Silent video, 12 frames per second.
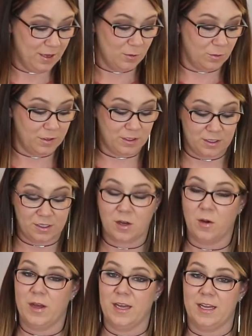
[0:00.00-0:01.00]
we're gonna
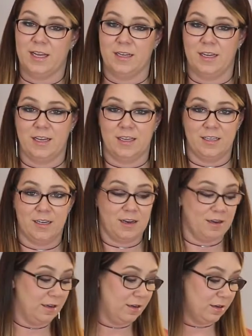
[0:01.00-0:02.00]
go ahead and
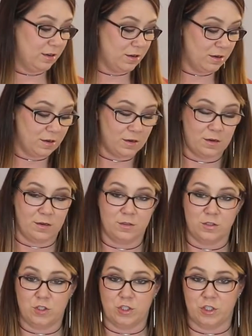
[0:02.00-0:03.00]
cut our
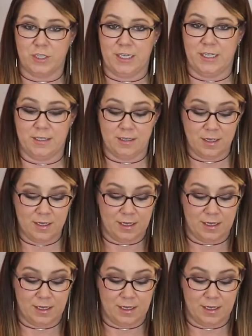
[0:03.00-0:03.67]
string.